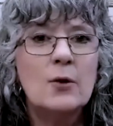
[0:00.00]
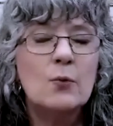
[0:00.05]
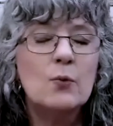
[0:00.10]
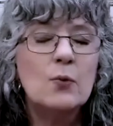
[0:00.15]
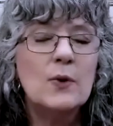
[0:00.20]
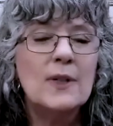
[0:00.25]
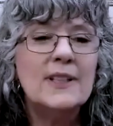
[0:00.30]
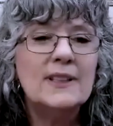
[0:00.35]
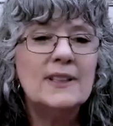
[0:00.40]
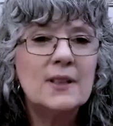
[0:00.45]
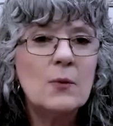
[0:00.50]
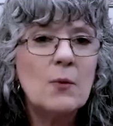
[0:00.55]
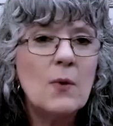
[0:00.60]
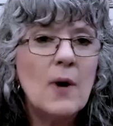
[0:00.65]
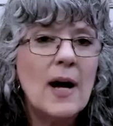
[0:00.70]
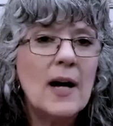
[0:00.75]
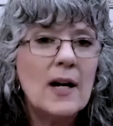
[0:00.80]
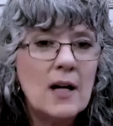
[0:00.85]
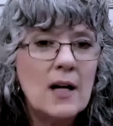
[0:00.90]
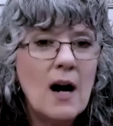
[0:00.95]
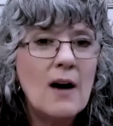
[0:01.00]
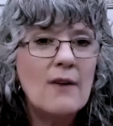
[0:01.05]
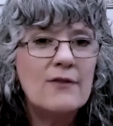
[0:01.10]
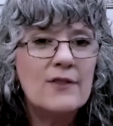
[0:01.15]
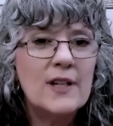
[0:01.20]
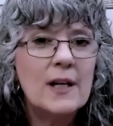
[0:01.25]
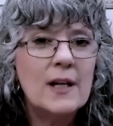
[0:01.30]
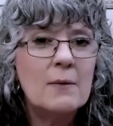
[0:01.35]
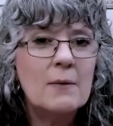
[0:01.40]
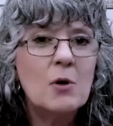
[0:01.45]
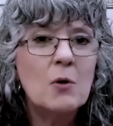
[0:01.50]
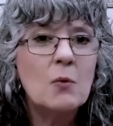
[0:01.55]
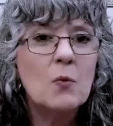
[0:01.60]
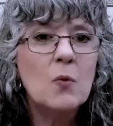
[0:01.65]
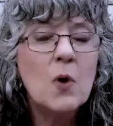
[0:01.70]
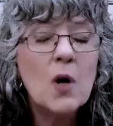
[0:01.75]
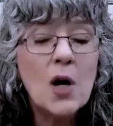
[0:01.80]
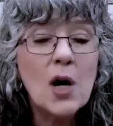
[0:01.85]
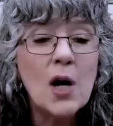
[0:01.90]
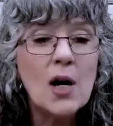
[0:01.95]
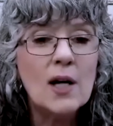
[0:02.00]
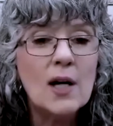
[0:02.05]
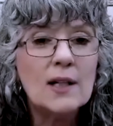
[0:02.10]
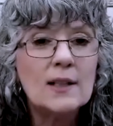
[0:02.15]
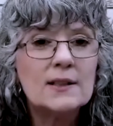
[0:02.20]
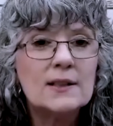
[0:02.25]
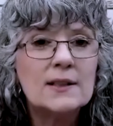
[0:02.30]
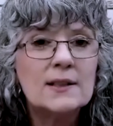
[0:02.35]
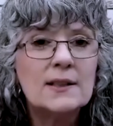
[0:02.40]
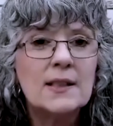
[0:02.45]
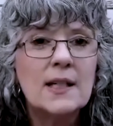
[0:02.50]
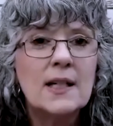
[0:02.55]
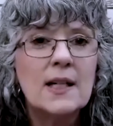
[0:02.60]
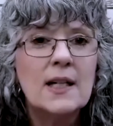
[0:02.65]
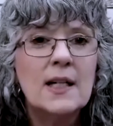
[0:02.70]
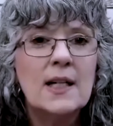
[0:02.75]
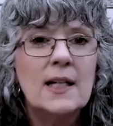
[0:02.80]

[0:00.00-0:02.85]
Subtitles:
the reason why coffee enema works